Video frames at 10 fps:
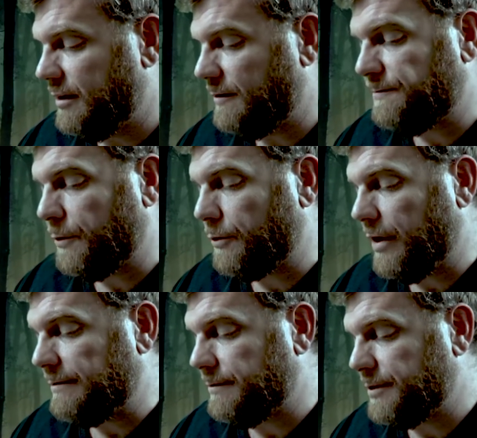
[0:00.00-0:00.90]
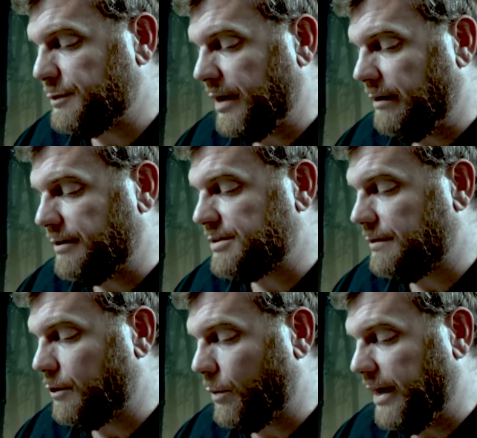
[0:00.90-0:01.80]
A photograph of his parents
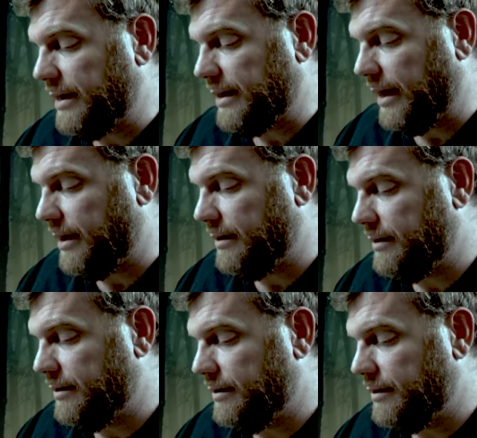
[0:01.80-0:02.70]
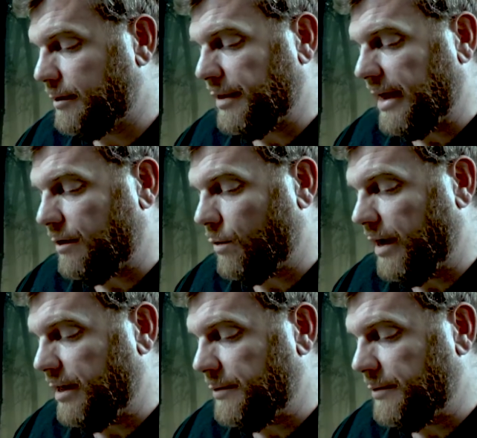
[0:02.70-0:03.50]
on their wedding day. The black and white